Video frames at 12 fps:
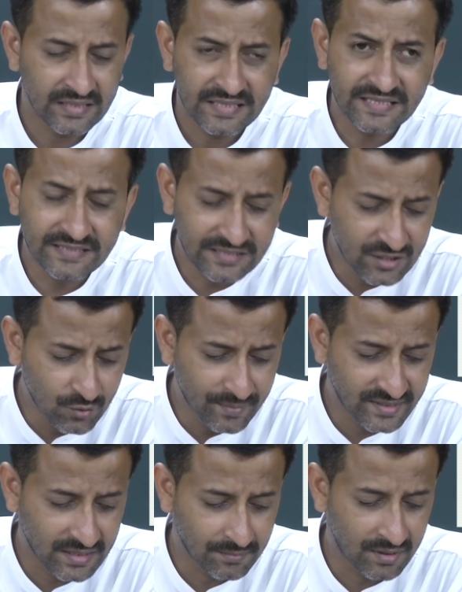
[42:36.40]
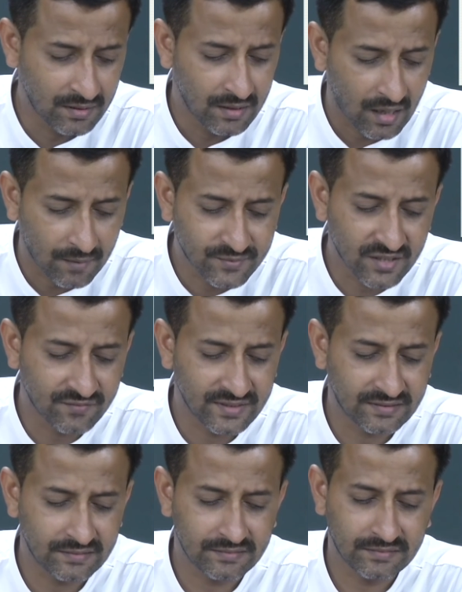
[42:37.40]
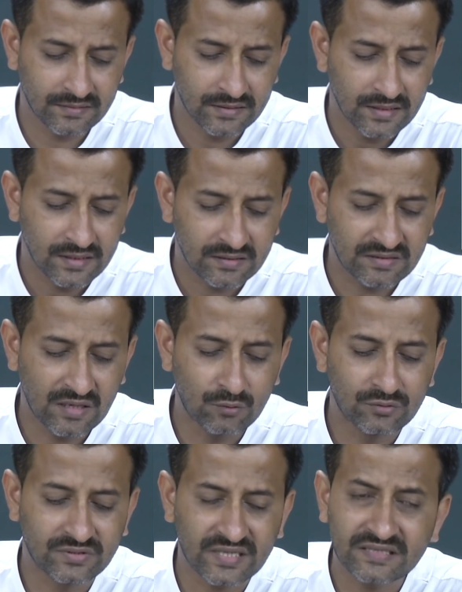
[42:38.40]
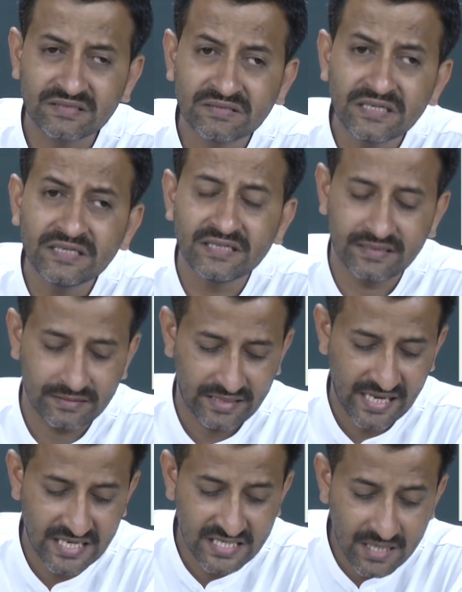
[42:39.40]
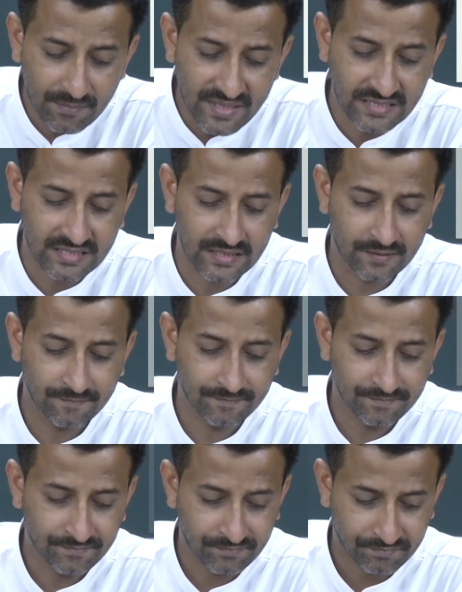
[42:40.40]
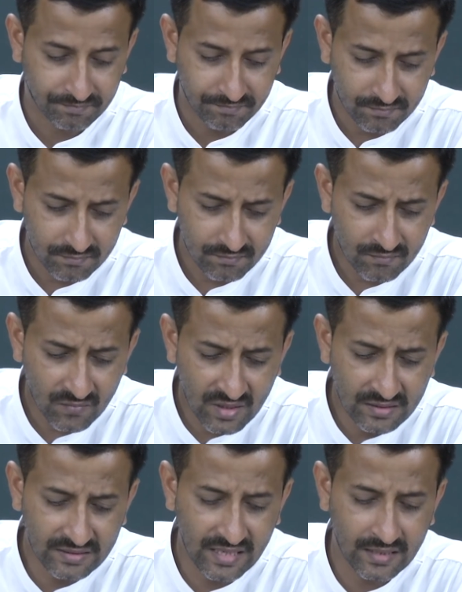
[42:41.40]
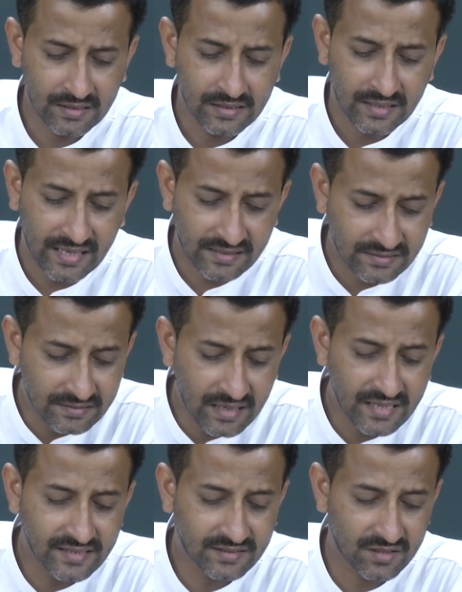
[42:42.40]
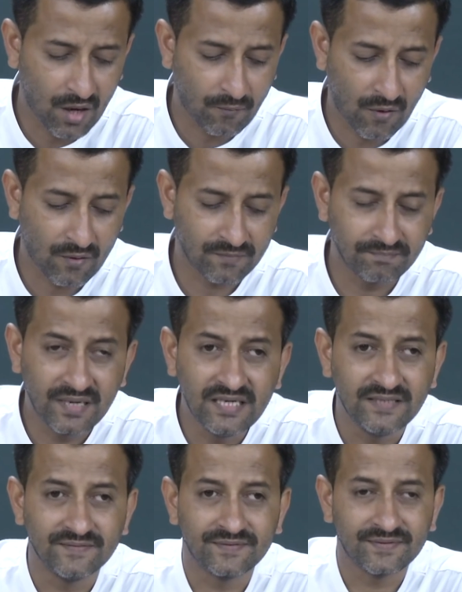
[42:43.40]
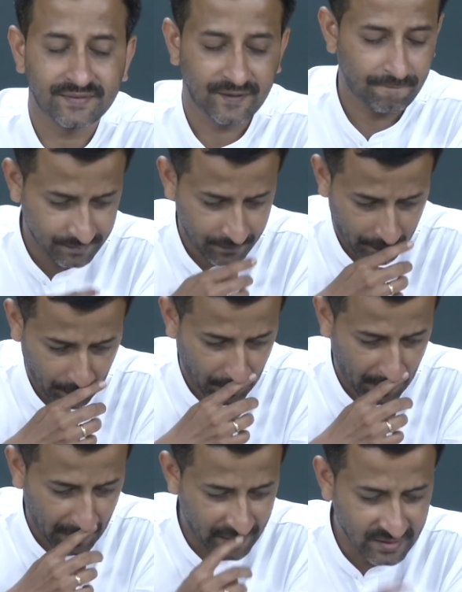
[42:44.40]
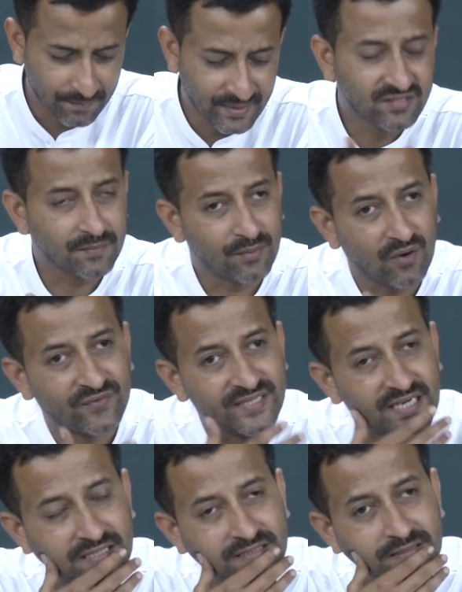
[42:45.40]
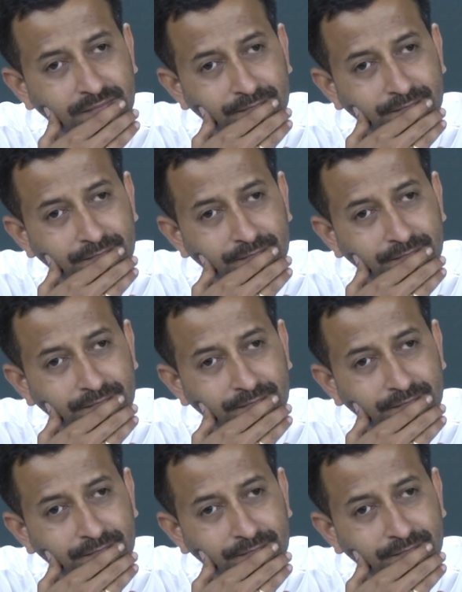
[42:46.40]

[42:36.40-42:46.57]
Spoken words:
indubitable observations, they would succeed in establishing the rationality of our belief in the principle of induction.